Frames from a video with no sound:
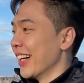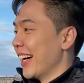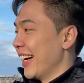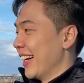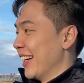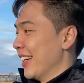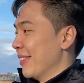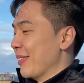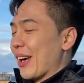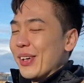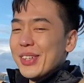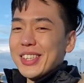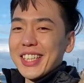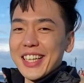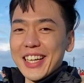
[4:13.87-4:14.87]
I
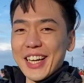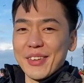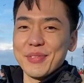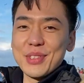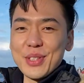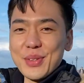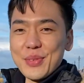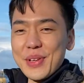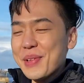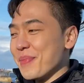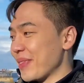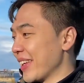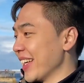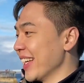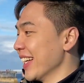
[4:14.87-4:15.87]
usually come to
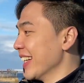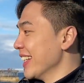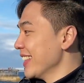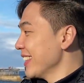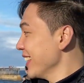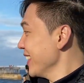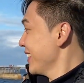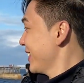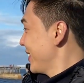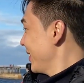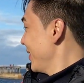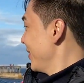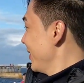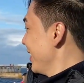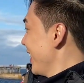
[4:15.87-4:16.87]
Whitby just
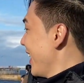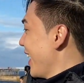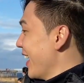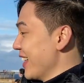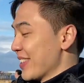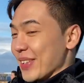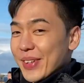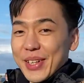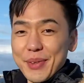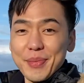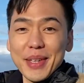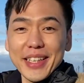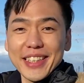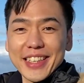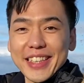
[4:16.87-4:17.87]
to enjoy the
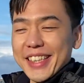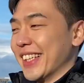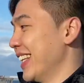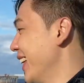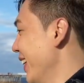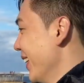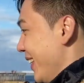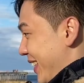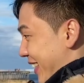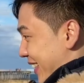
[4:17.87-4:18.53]
beach here. Look.